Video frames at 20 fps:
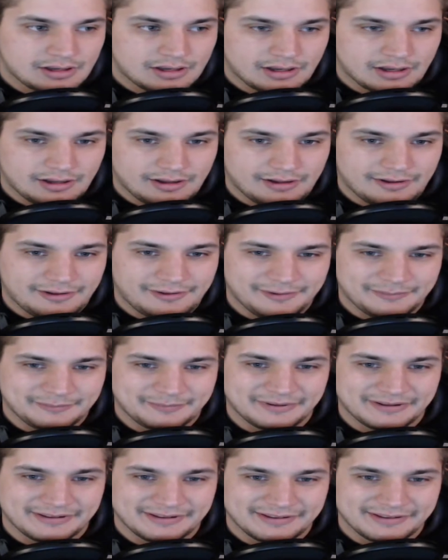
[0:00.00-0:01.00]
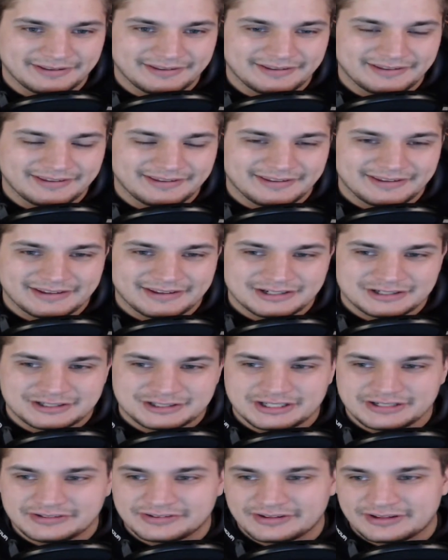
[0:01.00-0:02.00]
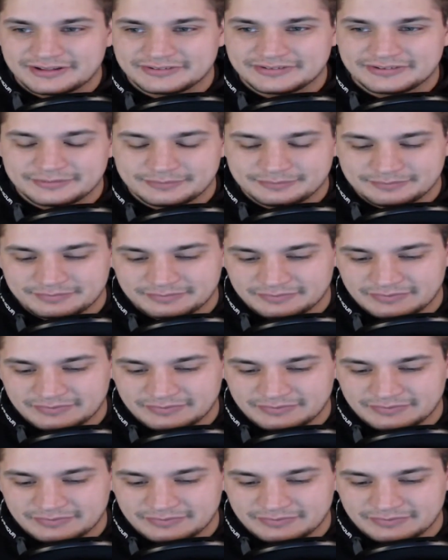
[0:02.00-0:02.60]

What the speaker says: Um, she's awesome.